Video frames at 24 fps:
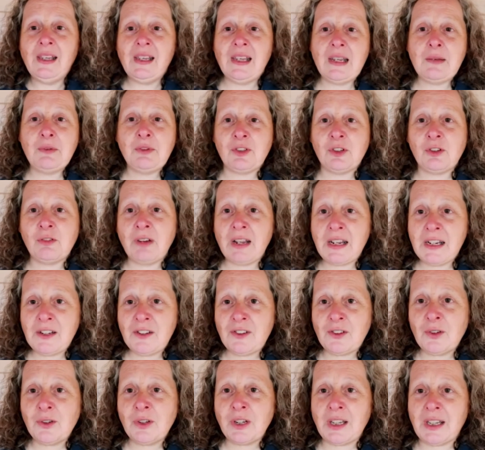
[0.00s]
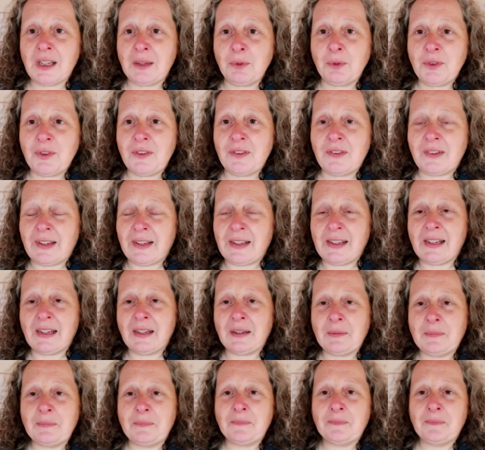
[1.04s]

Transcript: He was a great donkey, wasn't he?